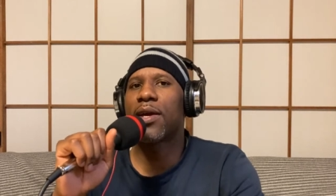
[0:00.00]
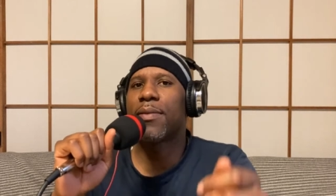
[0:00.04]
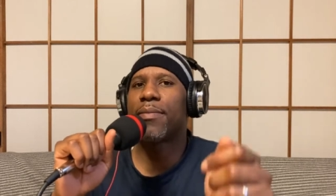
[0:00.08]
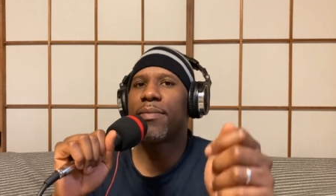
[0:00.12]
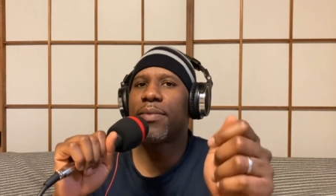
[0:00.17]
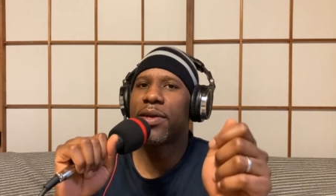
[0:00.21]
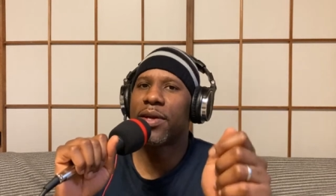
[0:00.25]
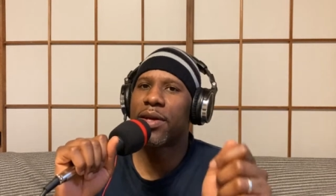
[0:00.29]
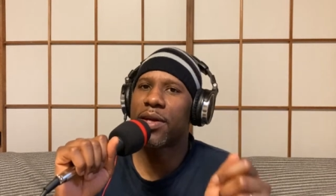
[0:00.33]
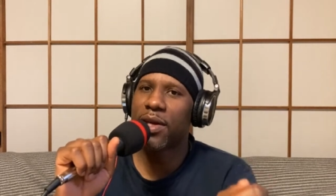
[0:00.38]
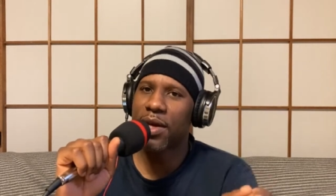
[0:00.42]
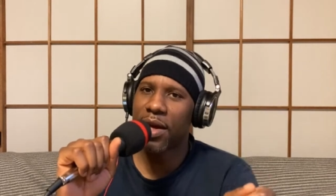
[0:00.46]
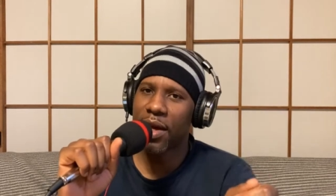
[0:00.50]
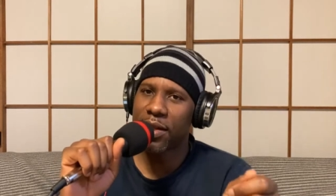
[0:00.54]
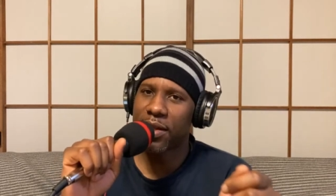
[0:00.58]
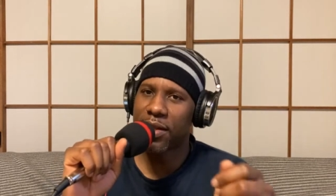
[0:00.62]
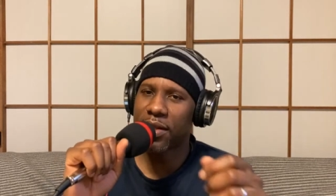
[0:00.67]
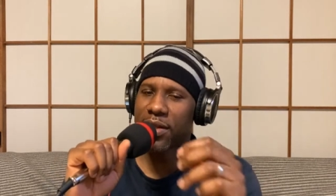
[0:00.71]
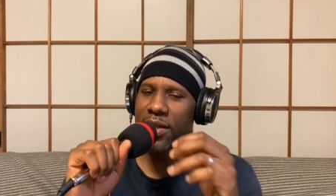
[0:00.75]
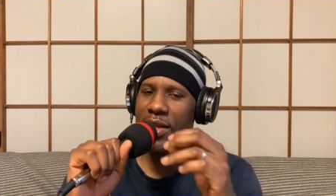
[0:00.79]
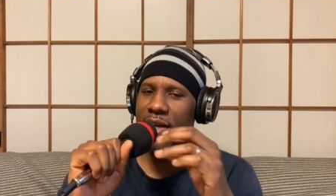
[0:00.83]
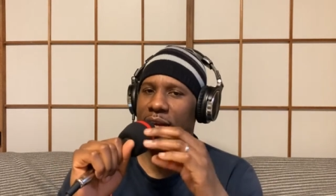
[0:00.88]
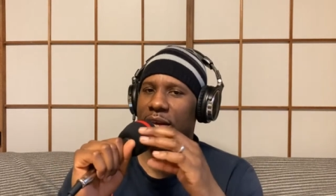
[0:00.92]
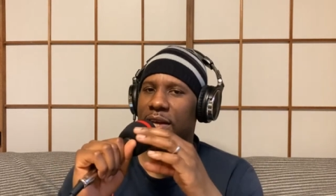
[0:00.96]
a big kind
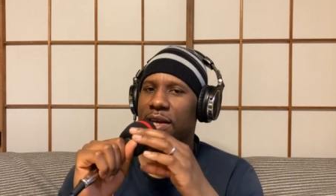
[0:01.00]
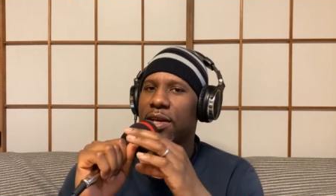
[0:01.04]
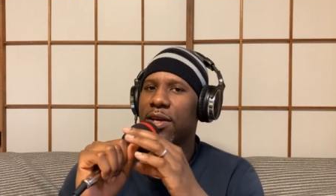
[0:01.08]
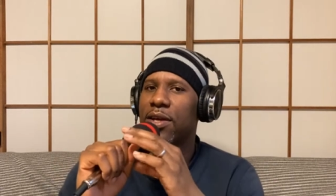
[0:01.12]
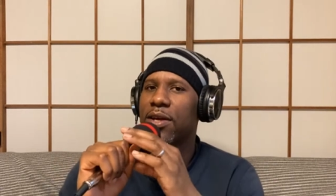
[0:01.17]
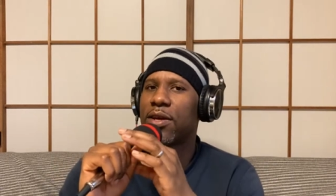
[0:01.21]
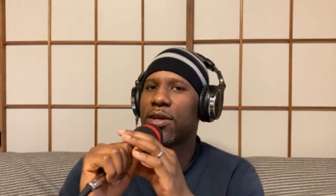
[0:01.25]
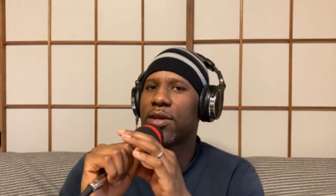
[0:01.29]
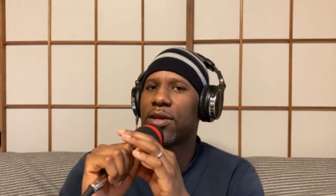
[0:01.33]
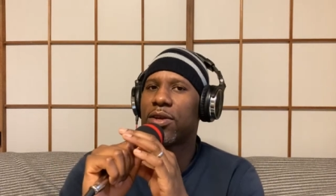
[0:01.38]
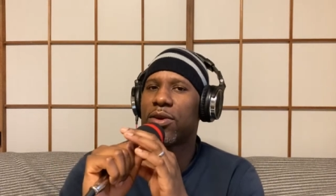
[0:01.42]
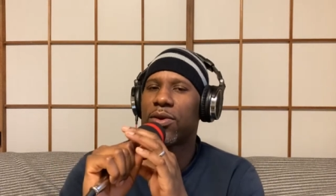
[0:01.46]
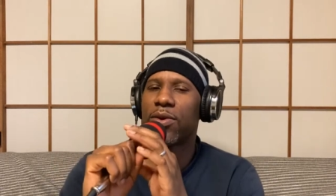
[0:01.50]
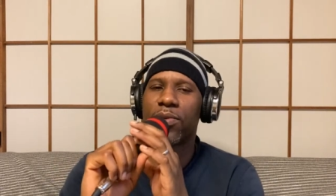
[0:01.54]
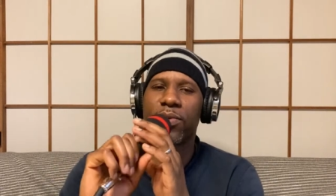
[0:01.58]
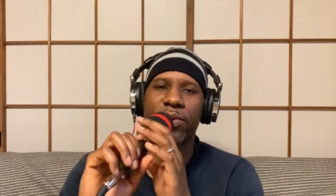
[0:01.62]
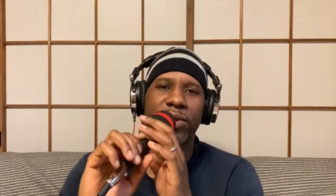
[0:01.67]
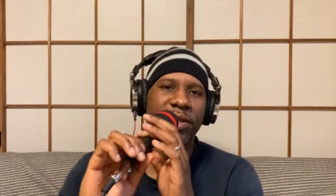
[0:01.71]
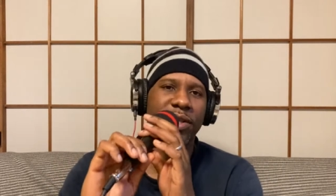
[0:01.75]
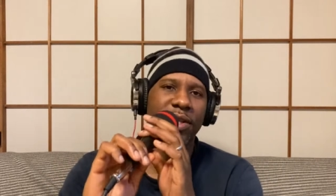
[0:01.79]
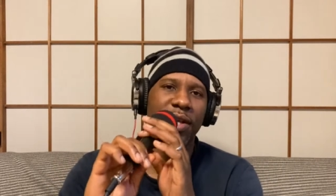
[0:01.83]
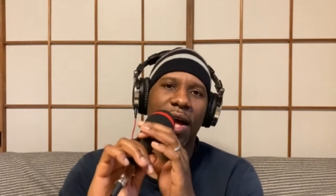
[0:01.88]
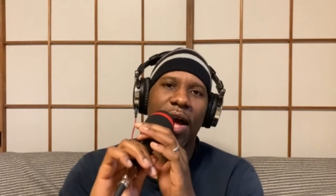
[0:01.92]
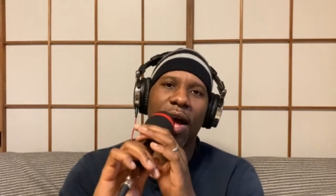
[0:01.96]
of thing,
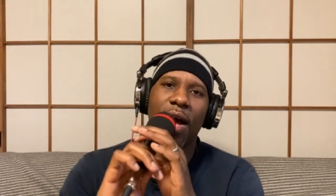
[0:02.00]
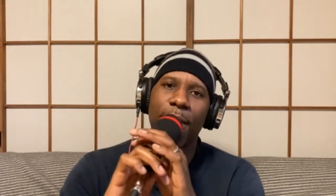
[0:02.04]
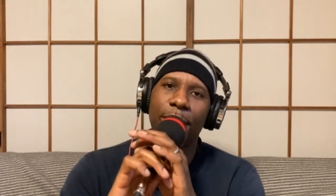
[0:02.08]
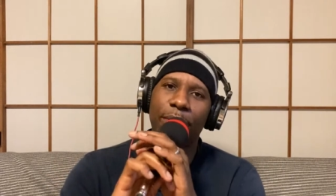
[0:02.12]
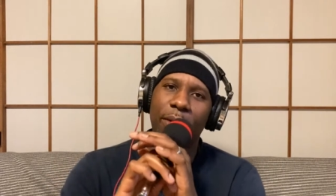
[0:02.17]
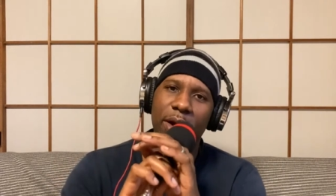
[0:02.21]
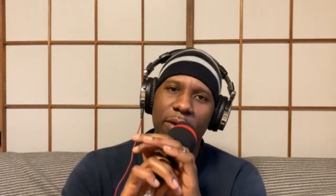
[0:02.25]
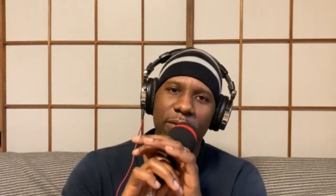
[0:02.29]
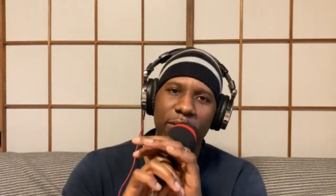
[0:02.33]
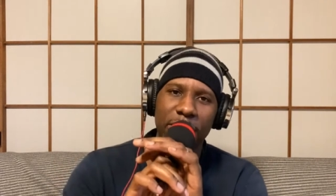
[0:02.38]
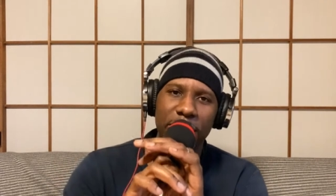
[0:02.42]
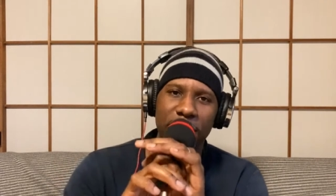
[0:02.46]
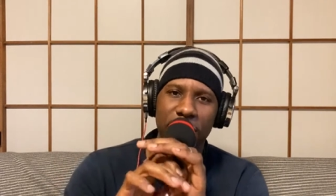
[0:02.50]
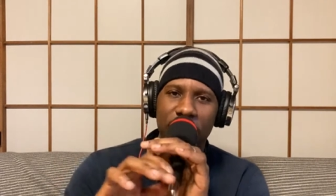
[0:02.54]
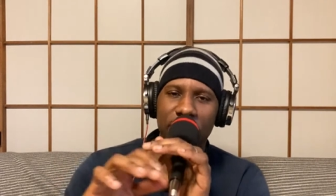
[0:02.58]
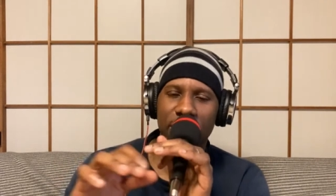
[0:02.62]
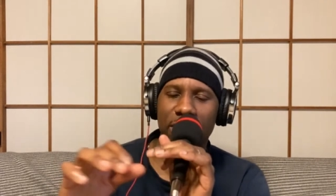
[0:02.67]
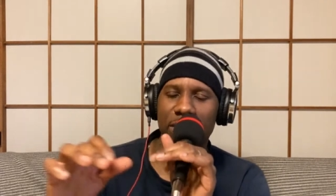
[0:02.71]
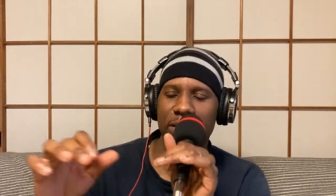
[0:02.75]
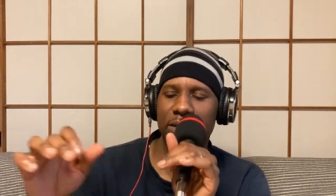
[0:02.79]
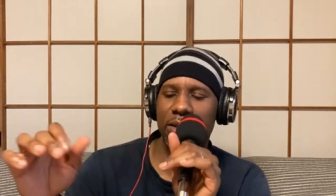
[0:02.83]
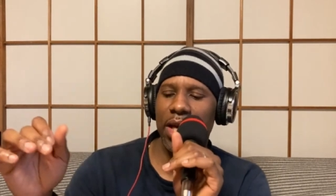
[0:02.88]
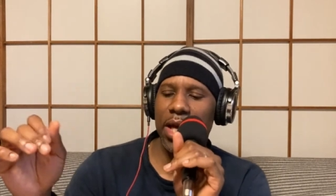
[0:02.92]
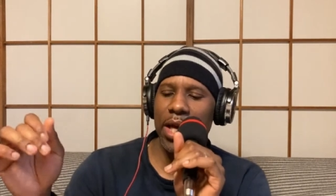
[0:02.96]
which is hot pot
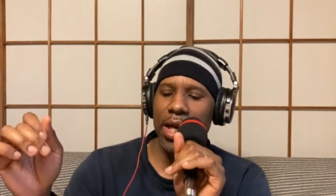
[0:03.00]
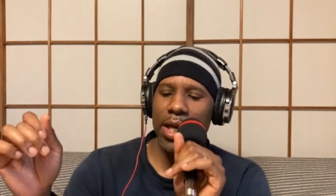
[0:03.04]
restaurants,